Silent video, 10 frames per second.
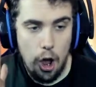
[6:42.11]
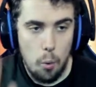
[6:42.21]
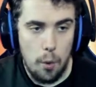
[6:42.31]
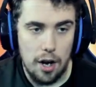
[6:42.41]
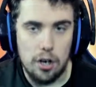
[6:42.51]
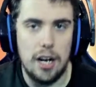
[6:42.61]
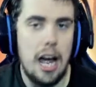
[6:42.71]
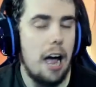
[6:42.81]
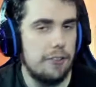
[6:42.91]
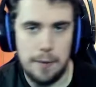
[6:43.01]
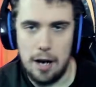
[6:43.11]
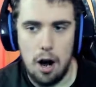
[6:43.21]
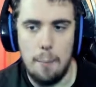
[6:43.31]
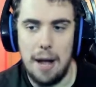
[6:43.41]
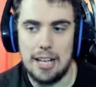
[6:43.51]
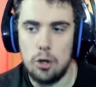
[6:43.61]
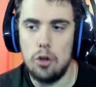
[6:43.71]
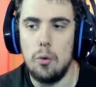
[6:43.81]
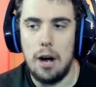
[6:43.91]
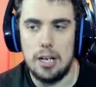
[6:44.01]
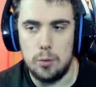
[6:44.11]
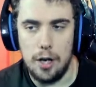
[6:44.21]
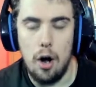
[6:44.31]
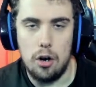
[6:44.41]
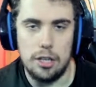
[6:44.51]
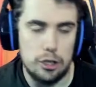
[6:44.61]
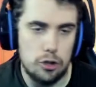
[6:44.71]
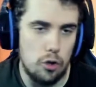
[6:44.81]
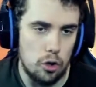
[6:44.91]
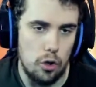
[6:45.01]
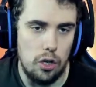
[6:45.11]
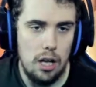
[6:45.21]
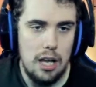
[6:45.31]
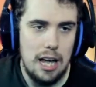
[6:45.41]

We are going to have to be our best, otherwise we are going to struggle.